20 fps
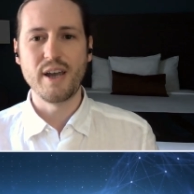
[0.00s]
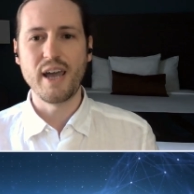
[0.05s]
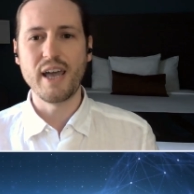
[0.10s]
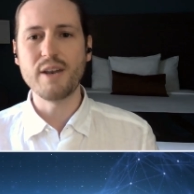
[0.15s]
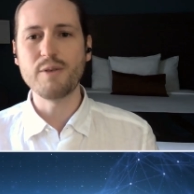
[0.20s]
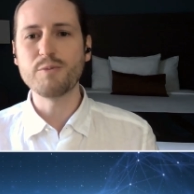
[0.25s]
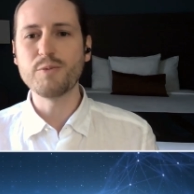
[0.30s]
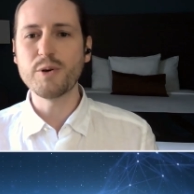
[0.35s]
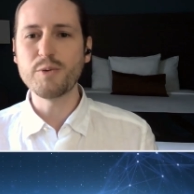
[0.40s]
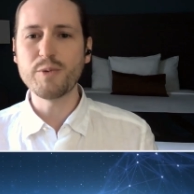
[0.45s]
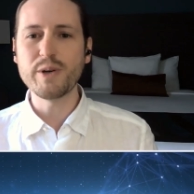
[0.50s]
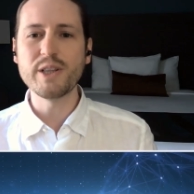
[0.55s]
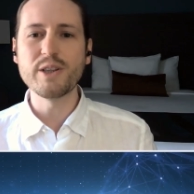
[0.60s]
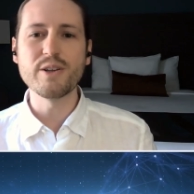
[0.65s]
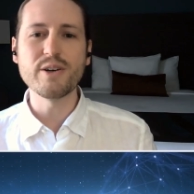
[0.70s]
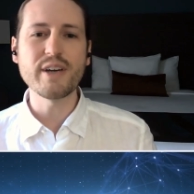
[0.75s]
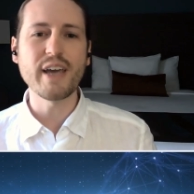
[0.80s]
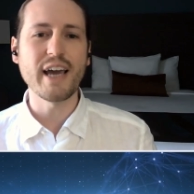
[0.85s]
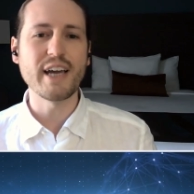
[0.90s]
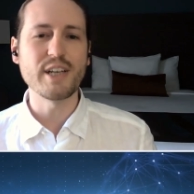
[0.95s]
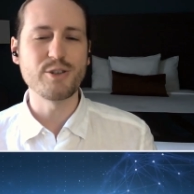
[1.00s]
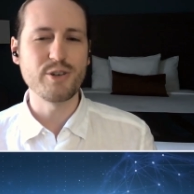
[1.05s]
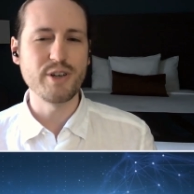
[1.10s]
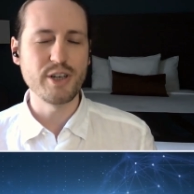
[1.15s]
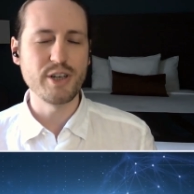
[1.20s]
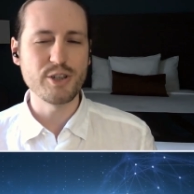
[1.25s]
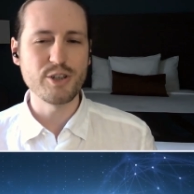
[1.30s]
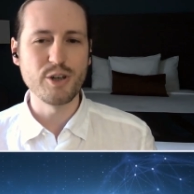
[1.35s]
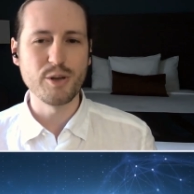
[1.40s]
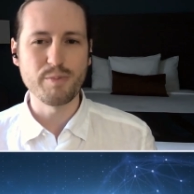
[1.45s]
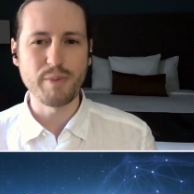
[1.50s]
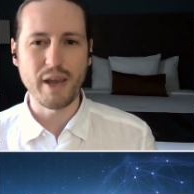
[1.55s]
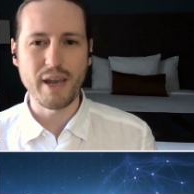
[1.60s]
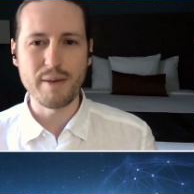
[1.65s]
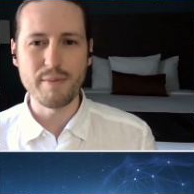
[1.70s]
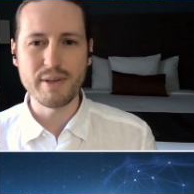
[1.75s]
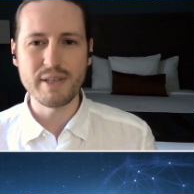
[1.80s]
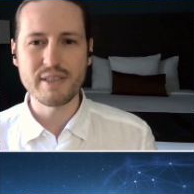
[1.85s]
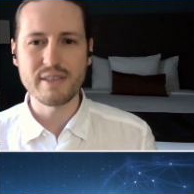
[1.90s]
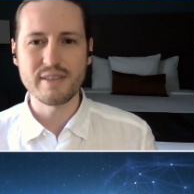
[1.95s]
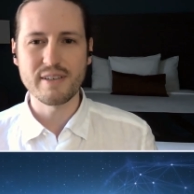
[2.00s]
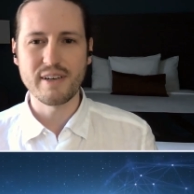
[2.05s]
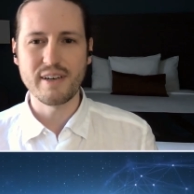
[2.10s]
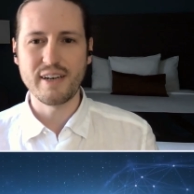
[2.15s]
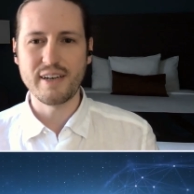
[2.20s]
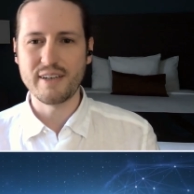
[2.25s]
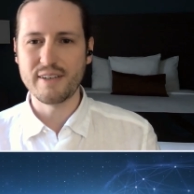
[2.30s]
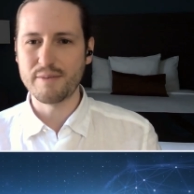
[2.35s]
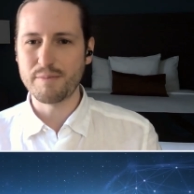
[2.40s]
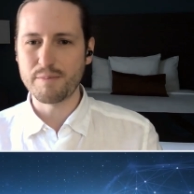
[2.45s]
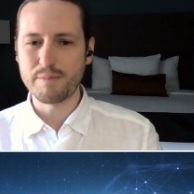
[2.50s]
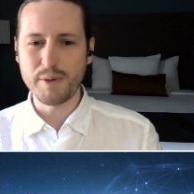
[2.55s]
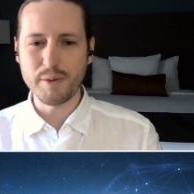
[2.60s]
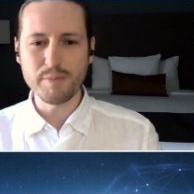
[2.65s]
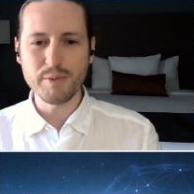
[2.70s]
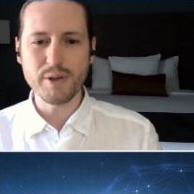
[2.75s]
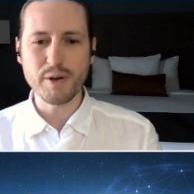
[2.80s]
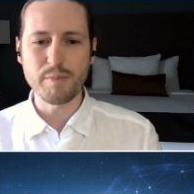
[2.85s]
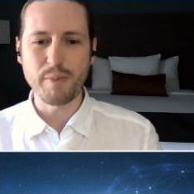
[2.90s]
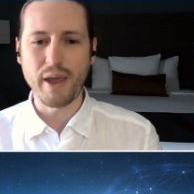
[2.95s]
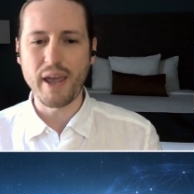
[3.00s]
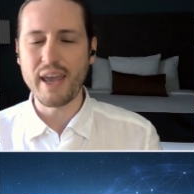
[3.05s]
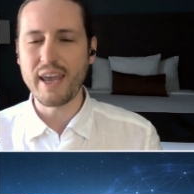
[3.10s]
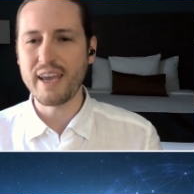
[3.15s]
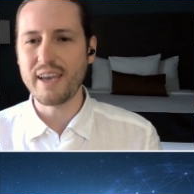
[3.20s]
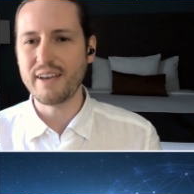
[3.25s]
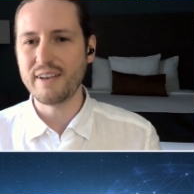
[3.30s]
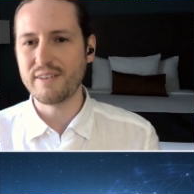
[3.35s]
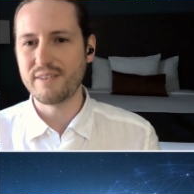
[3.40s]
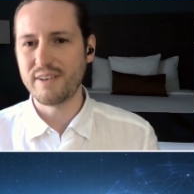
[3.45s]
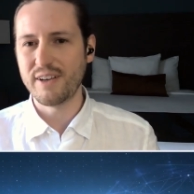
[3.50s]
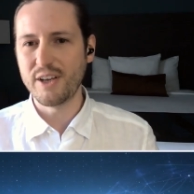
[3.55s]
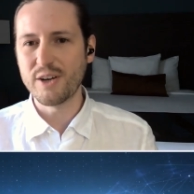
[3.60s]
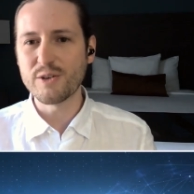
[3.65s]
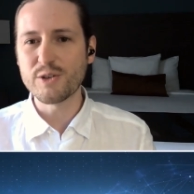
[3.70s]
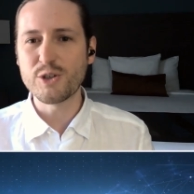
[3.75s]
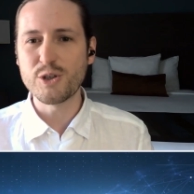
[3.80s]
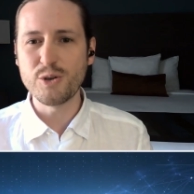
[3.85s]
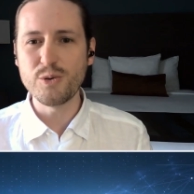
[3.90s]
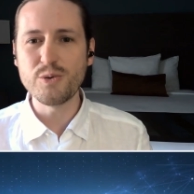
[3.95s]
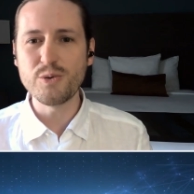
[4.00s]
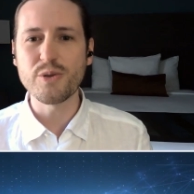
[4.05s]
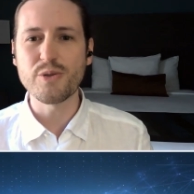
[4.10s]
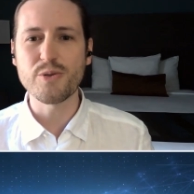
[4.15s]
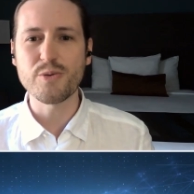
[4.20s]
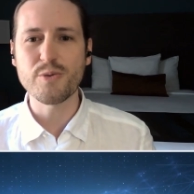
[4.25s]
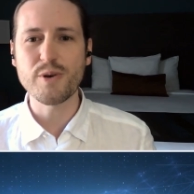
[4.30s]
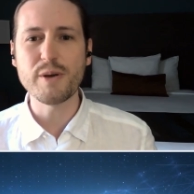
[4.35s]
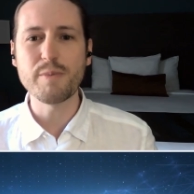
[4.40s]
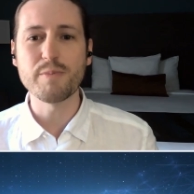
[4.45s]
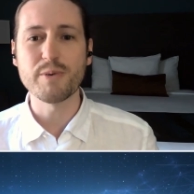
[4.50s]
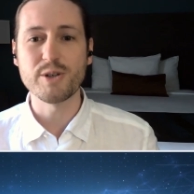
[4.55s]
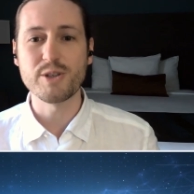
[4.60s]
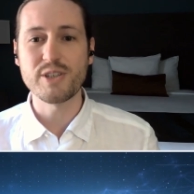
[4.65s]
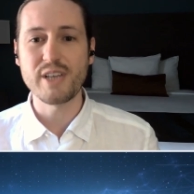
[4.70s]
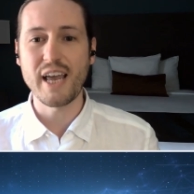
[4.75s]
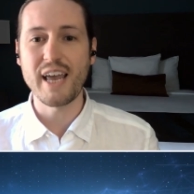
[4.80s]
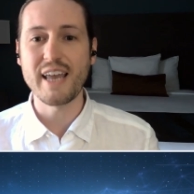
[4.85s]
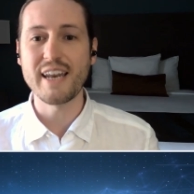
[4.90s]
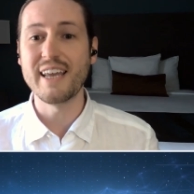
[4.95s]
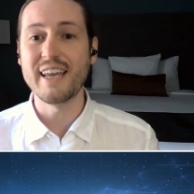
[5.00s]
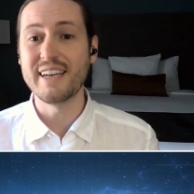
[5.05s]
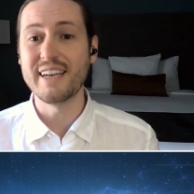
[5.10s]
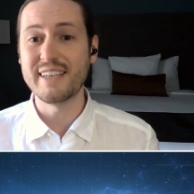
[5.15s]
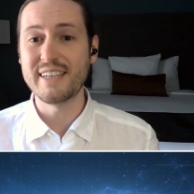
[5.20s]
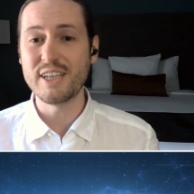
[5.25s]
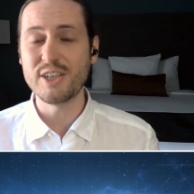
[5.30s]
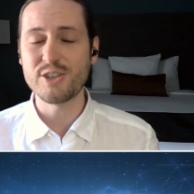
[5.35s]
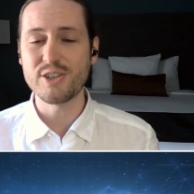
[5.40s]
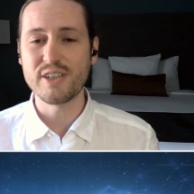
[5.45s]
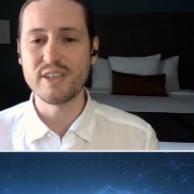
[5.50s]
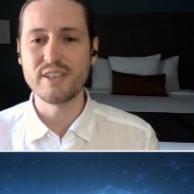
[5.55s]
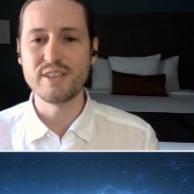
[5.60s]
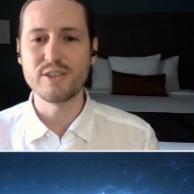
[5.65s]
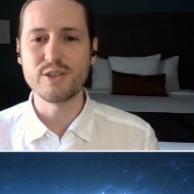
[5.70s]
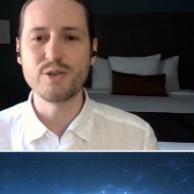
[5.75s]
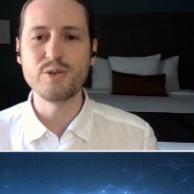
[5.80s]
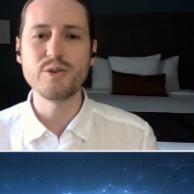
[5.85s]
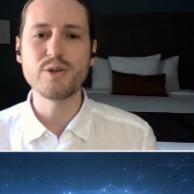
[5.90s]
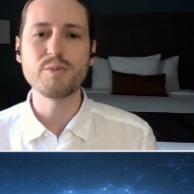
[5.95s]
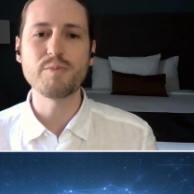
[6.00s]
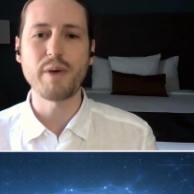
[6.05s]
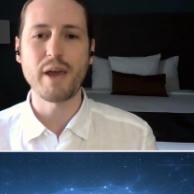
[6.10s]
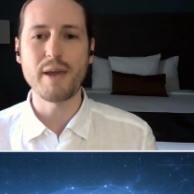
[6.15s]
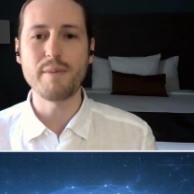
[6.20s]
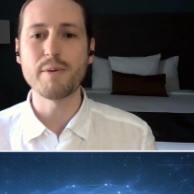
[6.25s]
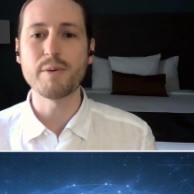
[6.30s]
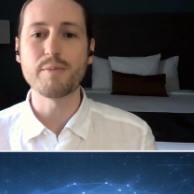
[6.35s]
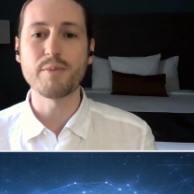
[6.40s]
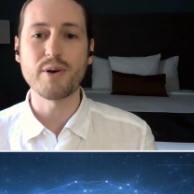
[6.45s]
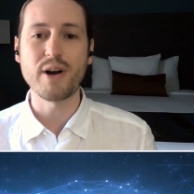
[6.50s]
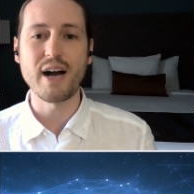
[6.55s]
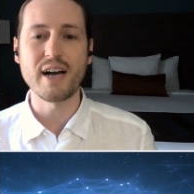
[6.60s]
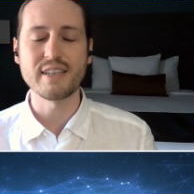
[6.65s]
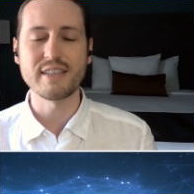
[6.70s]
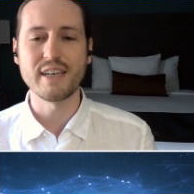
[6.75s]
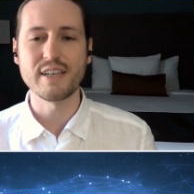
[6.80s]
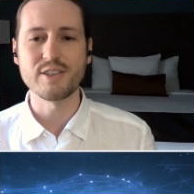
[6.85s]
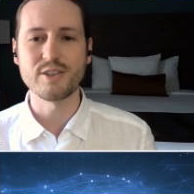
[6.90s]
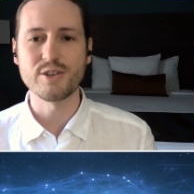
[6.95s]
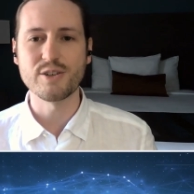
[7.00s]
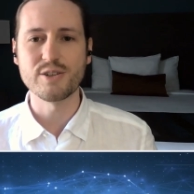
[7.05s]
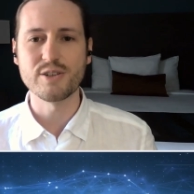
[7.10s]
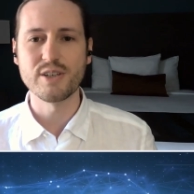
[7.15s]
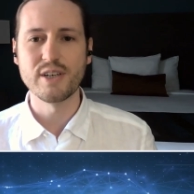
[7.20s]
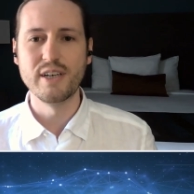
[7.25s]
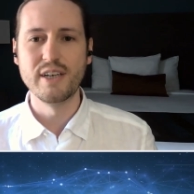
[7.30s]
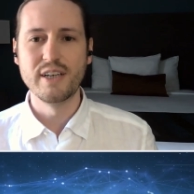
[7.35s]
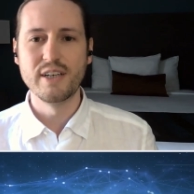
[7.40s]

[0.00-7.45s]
And when we look at traditional payments, people are paying, 2 to 3% in addition to the payment processors.